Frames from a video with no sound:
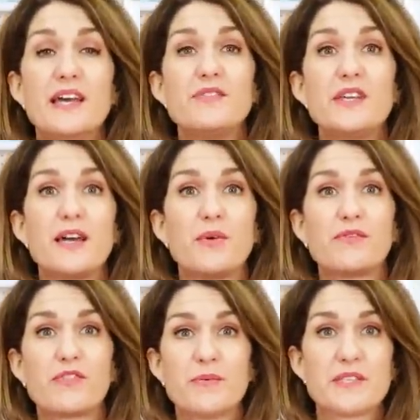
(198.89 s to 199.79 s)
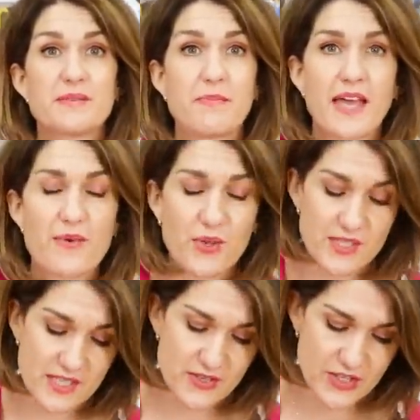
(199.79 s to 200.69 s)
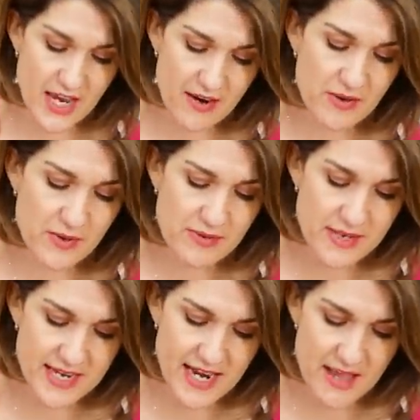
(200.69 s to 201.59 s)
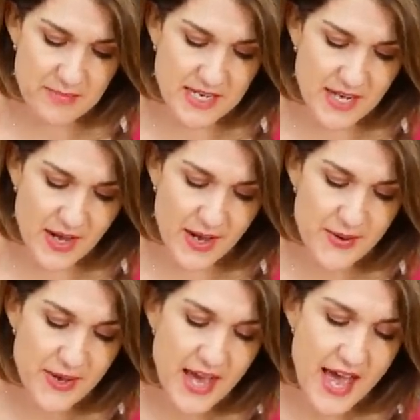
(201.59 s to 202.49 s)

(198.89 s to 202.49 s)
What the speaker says: if you get one from us and make one, do share it with me and let me know.